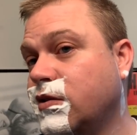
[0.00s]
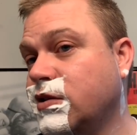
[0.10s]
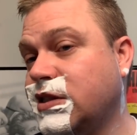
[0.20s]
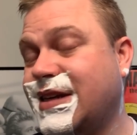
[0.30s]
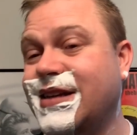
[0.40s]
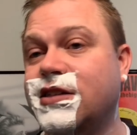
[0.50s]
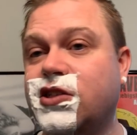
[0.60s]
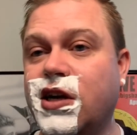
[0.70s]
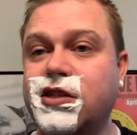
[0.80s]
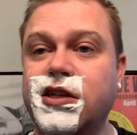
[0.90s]
skin
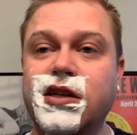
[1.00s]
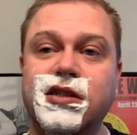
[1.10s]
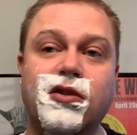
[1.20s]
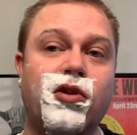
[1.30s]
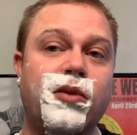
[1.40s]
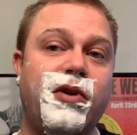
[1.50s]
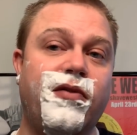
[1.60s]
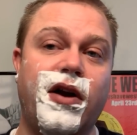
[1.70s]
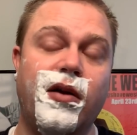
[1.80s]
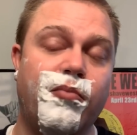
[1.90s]
stretching is going to be
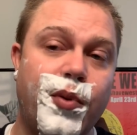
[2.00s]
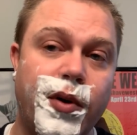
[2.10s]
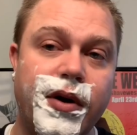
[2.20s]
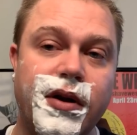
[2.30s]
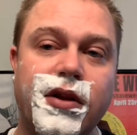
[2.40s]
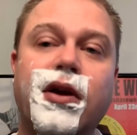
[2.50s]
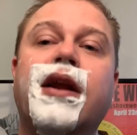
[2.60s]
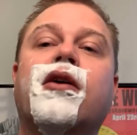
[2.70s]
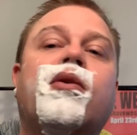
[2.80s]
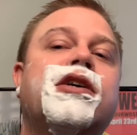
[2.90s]
very important. You
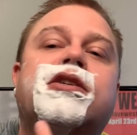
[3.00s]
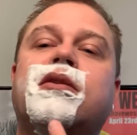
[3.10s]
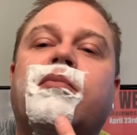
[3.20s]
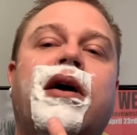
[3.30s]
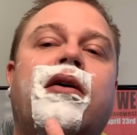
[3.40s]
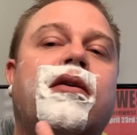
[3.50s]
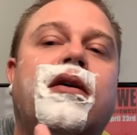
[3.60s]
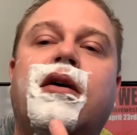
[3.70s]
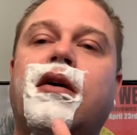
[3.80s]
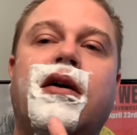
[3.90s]
had a question about
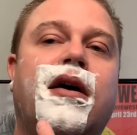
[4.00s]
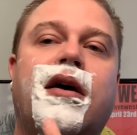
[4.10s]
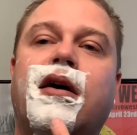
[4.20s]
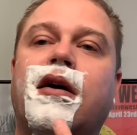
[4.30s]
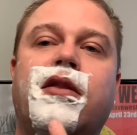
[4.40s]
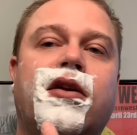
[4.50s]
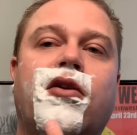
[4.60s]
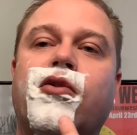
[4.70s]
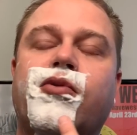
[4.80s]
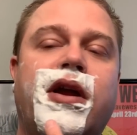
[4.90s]
the
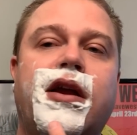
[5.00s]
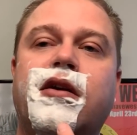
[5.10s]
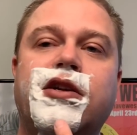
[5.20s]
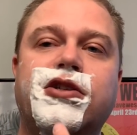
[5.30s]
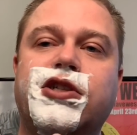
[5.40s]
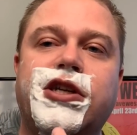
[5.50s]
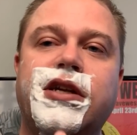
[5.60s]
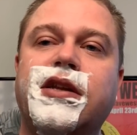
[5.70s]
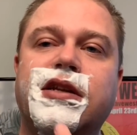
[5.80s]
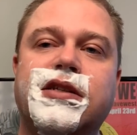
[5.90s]
growth right here in your
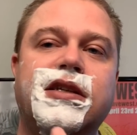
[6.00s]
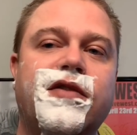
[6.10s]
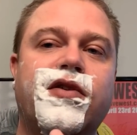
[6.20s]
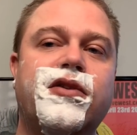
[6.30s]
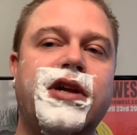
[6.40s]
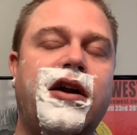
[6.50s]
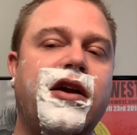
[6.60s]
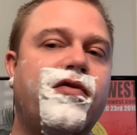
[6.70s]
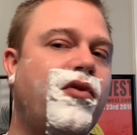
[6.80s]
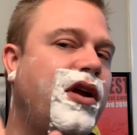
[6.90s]
chin. That's a difficult
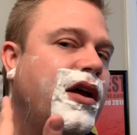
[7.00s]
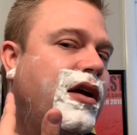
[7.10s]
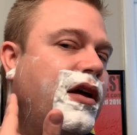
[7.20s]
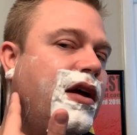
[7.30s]
area for you.